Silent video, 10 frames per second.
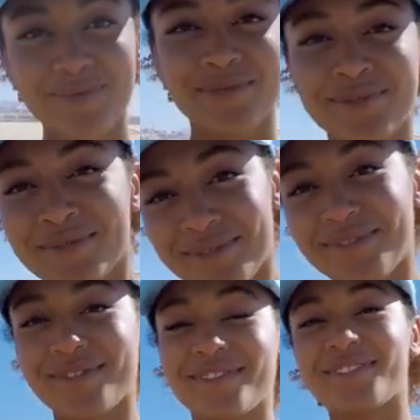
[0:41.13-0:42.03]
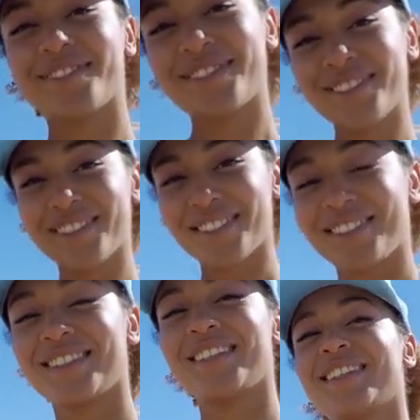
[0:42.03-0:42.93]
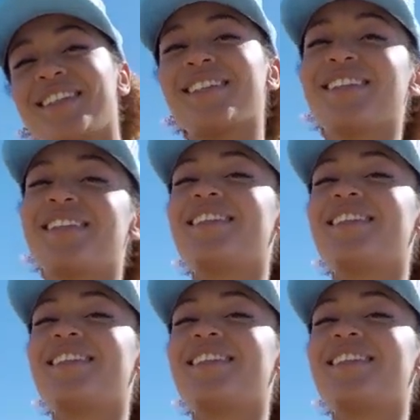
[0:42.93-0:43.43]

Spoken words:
Secret Life of the American Teenager and